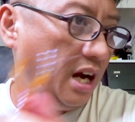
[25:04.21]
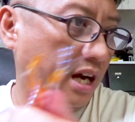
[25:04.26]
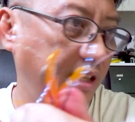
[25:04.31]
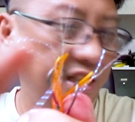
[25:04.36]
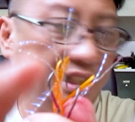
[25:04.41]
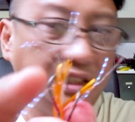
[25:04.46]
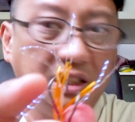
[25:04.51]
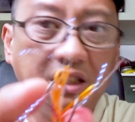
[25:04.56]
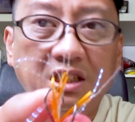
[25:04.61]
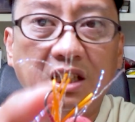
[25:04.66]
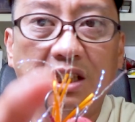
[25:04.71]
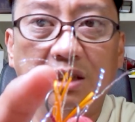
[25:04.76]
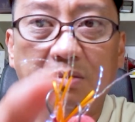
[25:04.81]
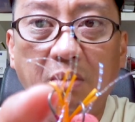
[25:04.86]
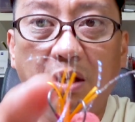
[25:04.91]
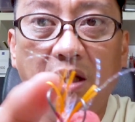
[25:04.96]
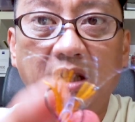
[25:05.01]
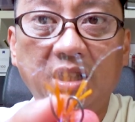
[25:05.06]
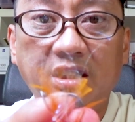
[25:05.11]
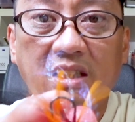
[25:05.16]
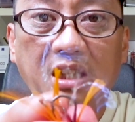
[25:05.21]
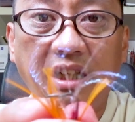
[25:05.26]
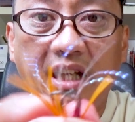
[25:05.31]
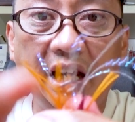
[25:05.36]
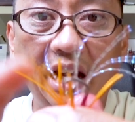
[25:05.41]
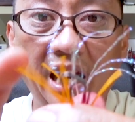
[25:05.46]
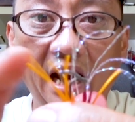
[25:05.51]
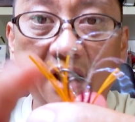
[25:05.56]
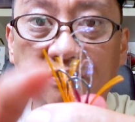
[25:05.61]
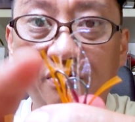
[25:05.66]
this is the smallest that I
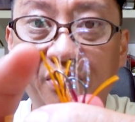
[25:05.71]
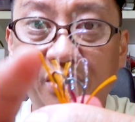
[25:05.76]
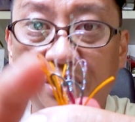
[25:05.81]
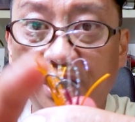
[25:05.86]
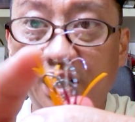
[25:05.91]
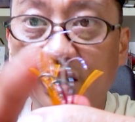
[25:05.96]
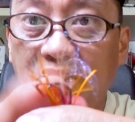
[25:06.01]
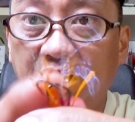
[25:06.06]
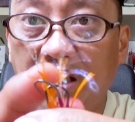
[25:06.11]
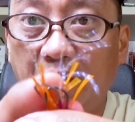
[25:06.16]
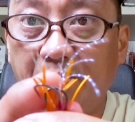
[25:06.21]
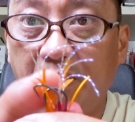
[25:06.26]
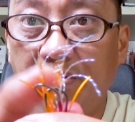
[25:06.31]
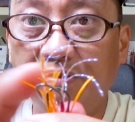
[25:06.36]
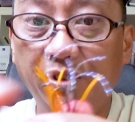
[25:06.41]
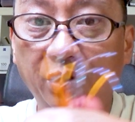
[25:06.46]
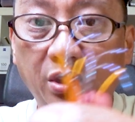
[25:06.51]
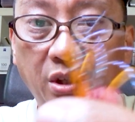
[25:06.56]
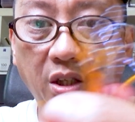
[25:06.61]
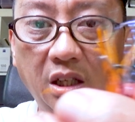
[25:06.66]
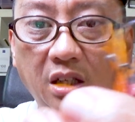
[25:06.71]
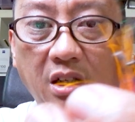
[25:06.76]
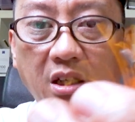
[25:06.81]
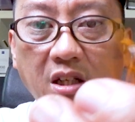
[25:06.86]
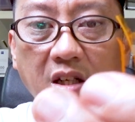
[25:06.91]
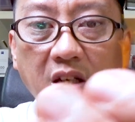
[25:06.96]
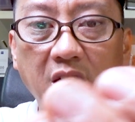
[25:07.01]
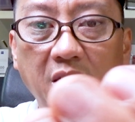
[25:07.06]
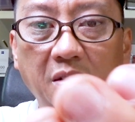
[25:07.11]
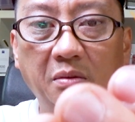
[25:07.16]
have for this type of hook,
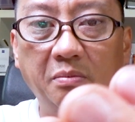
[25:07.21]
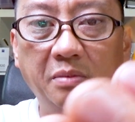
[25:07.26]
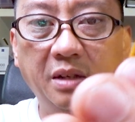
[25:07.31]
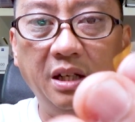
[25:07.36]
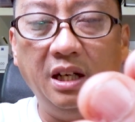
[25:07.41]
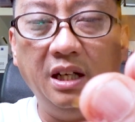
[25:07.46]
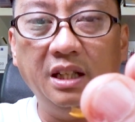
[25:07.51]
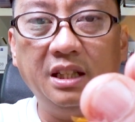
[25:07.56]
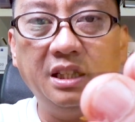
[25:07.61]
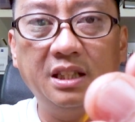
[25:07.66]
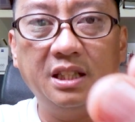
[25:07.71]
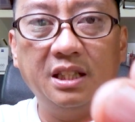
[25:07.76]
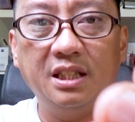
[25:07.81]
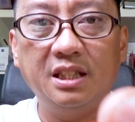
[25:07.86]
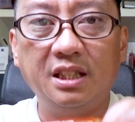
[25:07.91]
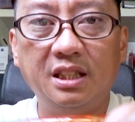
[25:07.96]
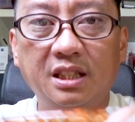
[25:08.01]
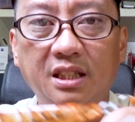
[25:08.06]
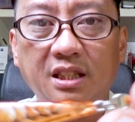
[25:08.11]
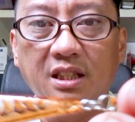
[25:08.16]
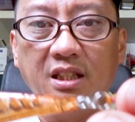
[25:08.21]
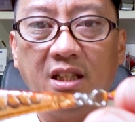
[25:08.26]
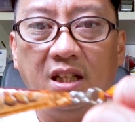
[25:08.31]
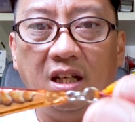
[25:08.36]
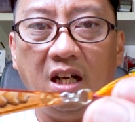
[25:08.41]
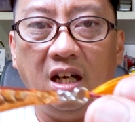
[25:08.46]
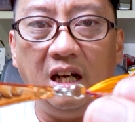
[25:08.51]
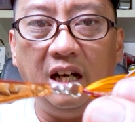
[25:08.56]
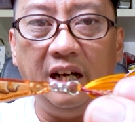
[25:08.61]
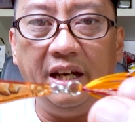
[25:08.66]
but
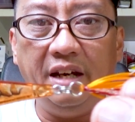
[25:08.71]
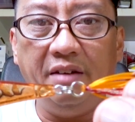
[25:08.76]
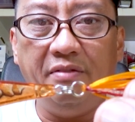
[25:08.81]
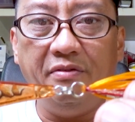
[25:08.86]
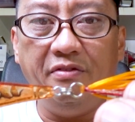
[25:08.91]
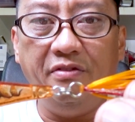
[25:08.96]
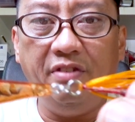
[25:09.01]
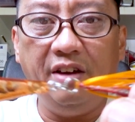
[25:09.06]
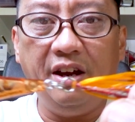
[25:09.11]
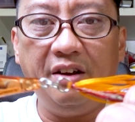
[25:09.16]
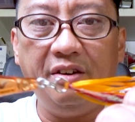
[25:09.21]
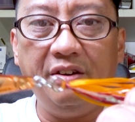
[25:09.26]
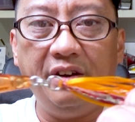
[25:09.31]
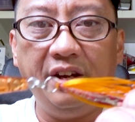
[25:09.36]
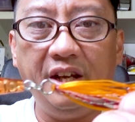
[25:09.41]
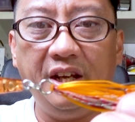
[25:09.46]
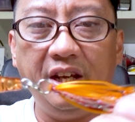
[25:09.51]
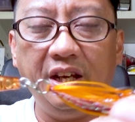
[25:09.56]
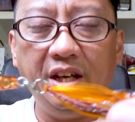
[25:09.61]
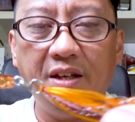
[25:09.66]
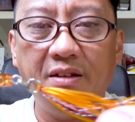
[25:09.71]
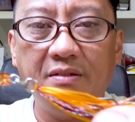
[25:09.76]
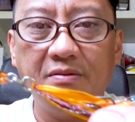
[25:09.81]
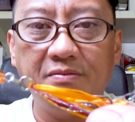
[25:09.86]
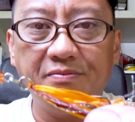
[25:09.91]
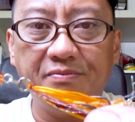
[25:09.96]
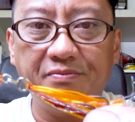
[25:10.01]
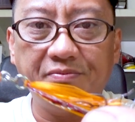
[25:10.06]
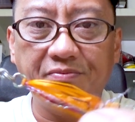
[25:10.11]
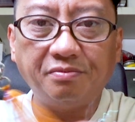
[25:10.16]
I am very
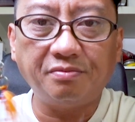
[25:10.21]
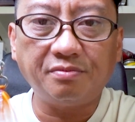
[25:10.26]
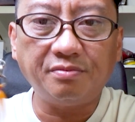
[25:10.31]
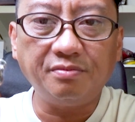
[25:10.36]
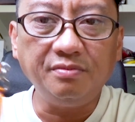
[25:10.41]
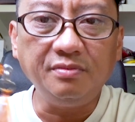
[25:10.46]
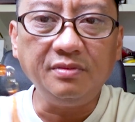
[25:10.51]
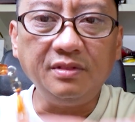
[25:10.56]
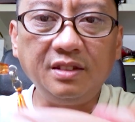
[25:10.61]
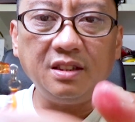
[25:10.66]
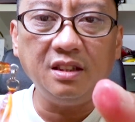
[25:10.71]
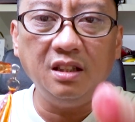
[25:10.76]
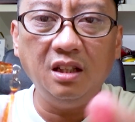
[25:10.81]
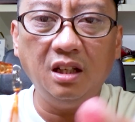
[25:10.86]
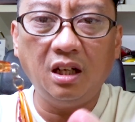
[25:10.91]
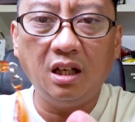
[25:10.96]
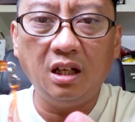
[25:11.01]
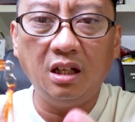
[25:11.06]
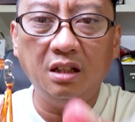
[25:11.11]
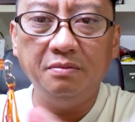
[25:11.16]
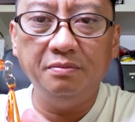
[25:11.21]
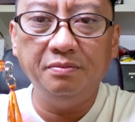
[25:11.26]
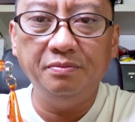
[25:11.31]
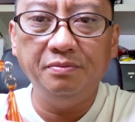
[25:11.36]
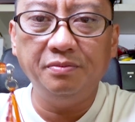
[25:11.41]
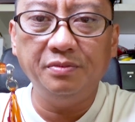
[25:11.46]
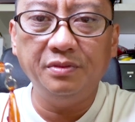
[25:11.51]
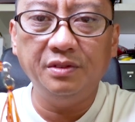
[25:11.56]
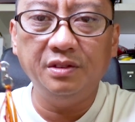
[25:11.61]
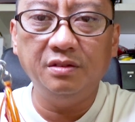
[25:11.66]
um,
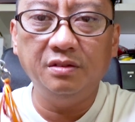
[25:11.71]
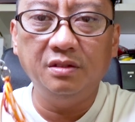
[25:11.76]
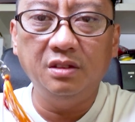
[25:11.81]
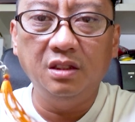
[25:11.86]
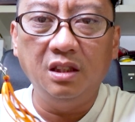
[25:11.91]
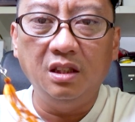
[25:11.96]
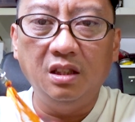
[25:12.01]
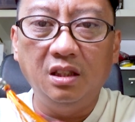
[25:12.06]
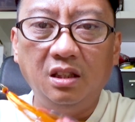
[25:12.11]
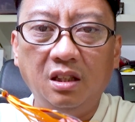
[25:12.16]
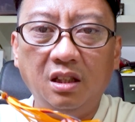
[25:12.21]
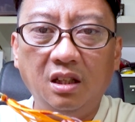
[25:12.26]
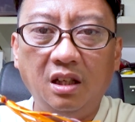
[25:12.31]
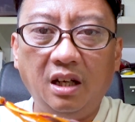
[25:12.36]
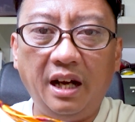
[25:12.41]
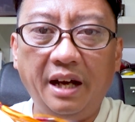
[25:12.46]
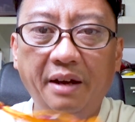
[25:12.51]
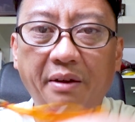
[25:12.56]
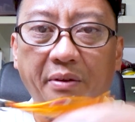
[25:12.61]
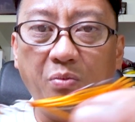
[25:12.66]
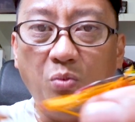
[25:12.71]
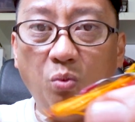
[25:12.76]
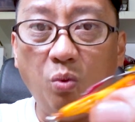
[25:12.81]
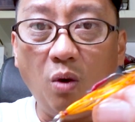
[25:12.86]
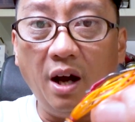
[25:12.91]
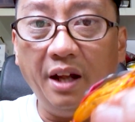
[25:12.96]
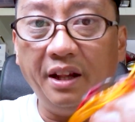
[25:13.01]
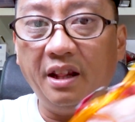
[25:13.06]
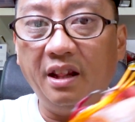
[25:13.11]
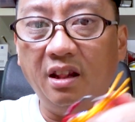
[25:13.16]
I
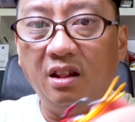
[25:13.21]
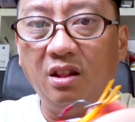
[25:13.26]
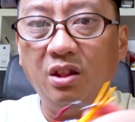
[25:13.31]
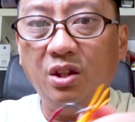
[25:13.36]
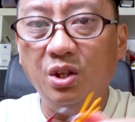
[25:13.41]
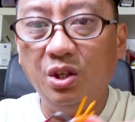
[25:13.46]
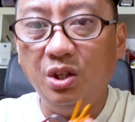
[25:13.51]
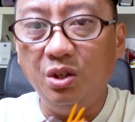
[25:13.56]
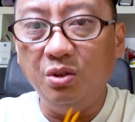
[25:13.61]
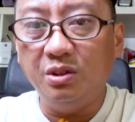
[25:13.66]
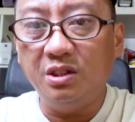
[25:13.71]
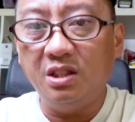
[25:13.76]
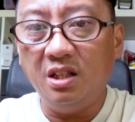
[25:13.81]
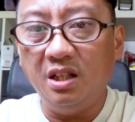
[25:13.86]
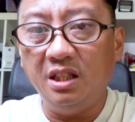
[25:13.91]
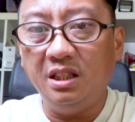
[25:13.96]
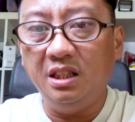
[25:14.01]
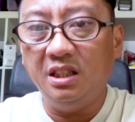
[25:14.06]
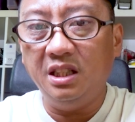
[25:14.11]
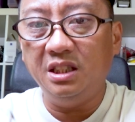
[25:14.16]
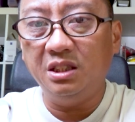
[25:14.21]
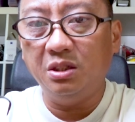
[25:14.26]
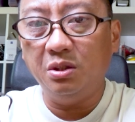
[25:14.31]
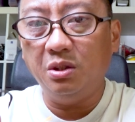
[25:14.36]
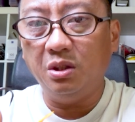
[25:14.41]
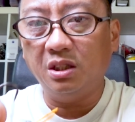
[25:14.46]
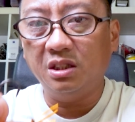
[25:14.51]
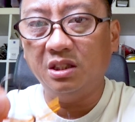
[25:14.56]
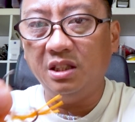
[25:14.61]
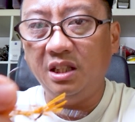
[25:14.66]
want to use these
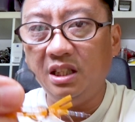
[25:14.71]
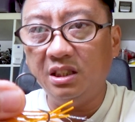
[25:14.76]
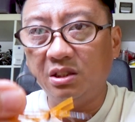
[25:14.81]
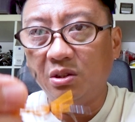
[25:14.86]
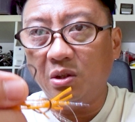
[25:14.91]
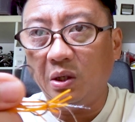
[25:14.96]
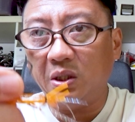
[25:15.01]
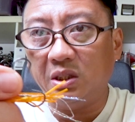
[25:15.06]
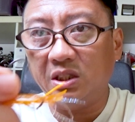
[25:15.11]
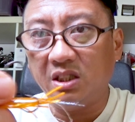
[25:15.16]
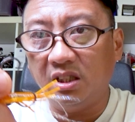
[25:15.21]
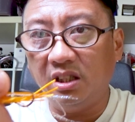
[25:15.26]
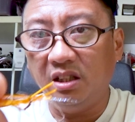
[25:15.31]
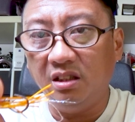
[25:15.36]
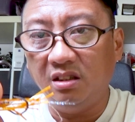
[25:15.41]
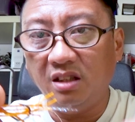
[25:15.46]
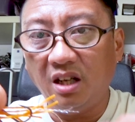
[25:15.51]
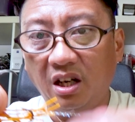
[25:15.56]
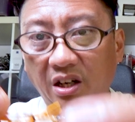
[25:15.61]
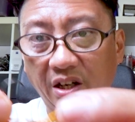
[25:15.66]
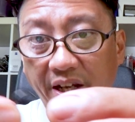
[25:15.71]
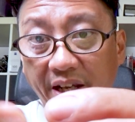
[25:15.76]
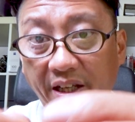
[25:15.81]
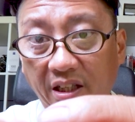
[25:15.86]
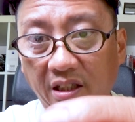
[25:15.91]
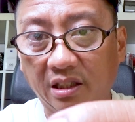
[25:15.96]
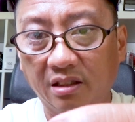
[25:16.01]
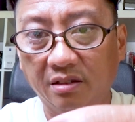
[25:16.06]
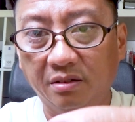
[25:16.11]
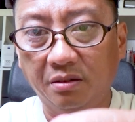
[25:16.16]
hooks. These hooks are it.
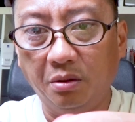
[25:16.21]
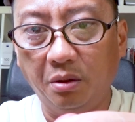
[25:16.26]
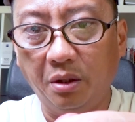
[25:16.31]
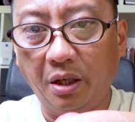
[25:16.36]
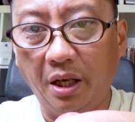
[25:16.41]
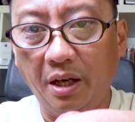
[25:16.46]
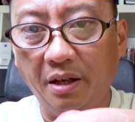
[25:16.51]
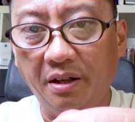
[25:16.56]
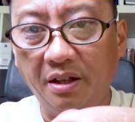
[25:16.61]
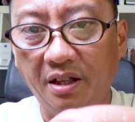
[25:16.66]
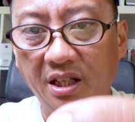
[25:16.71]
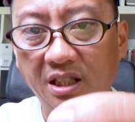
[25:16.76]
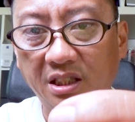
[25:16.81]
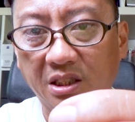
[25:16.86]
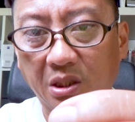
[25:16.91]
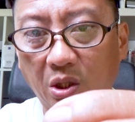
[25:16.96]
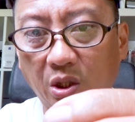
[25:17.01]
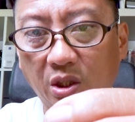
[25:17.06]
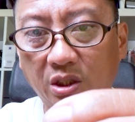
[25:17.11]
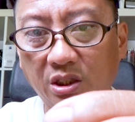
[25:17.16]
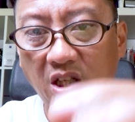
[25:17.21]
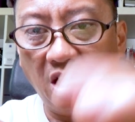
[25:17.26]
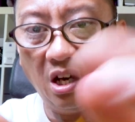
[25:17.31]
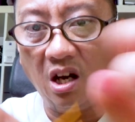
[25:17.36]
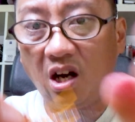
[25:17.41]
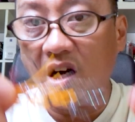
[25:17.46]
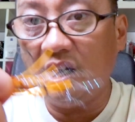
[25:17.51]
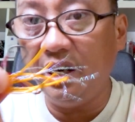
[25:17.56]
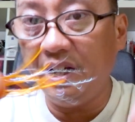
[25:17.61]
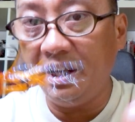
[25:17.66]
Okay, these hooks
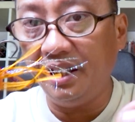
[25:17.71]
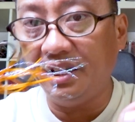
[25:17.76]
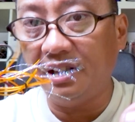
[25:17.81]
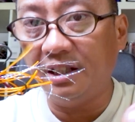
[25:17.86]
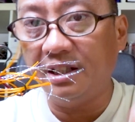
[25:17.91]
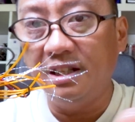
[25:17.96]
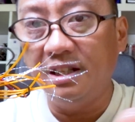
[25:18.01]
are it